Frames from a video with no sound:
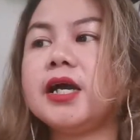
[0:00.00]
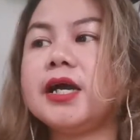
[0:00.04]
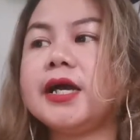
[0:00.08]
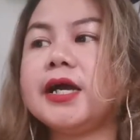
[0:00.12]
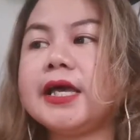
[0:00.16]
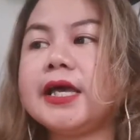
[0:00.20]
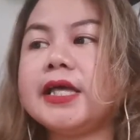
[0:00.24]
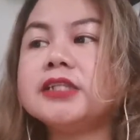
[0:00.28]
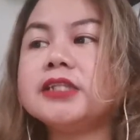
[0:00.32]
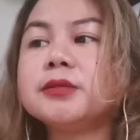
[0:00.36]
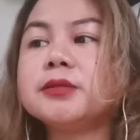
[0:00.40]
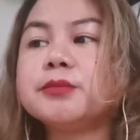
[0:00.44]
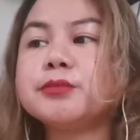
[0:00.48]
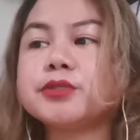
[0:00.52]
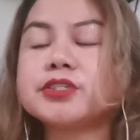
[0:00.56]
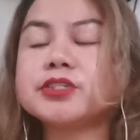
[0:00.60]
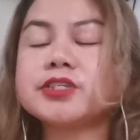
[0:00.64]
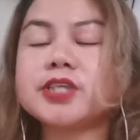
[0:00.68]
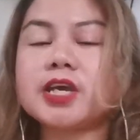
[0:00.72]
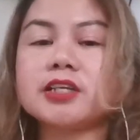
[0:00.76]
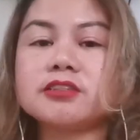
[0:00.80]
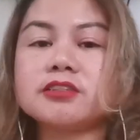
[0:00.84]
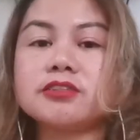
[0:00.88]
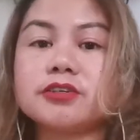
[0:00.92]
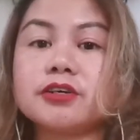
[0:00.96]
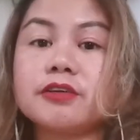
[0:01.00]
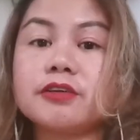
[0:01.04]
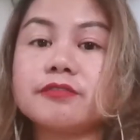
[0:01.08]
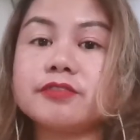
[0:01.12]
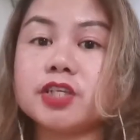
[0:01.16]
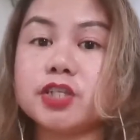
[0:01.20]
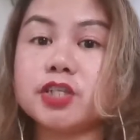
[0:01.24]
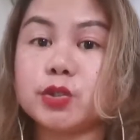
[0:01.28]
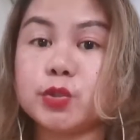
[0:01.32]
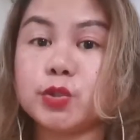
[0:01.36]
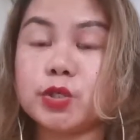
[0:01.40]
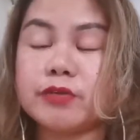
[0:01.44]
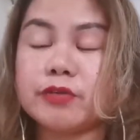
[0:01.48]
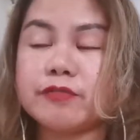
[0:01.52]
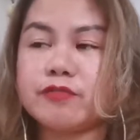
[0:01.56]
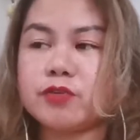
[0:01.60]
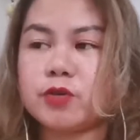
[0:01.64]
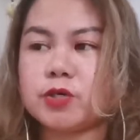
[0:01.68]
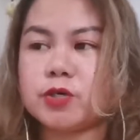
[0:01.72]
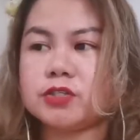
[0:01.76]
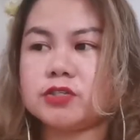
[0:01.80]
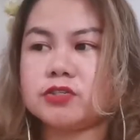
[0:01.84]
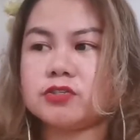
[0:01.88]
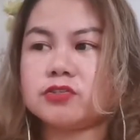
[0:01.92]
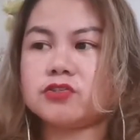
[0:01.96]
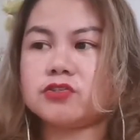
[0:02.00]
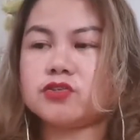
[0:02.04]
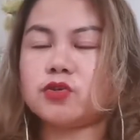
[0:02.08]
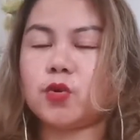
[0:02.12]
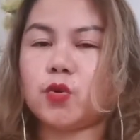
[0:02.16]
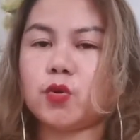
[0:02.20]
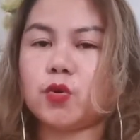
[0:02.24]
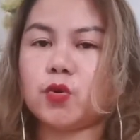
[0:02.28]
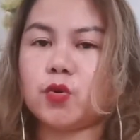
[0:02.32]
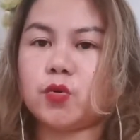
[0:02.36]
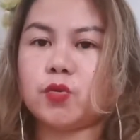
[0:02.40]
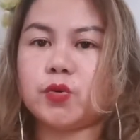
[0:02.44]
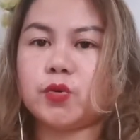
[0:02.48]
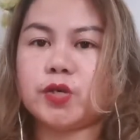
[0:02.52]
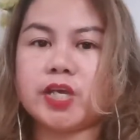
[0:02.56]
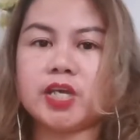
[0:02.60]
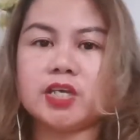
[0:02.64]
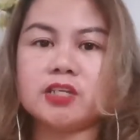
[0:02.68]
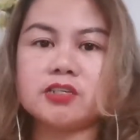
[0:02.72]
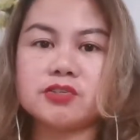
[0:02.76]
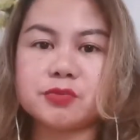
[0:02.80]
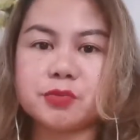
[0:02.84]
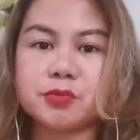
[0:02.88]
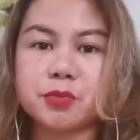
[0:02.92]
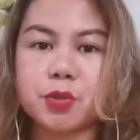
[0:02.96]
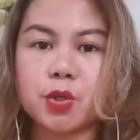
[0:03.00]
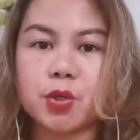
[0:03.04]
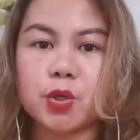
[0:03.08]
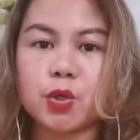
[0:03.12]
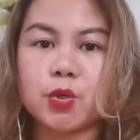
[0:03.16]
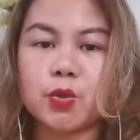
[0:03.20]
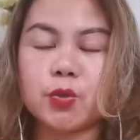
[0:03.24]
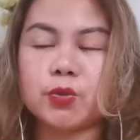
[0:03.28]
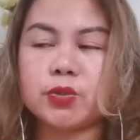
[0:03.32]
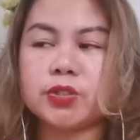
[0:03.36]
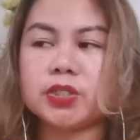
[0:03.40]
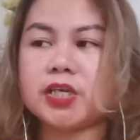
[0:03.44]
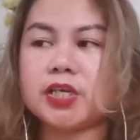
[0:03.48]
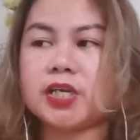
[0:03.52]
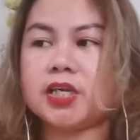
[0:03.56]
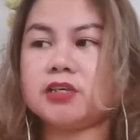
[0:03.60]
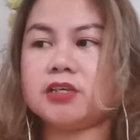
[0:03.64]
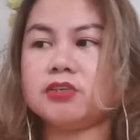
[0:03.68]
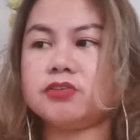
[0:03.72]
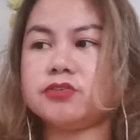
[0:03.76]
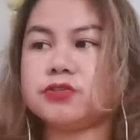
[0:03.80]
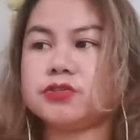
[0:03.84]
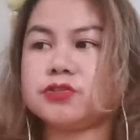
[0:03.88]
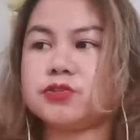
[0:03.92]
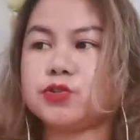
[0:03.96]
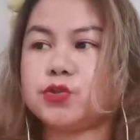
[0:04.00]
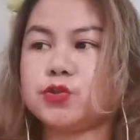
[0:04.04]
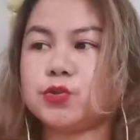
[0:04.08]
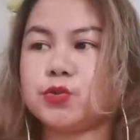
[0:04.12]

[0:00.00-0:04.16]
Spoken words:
and the protector of the universe. So his role is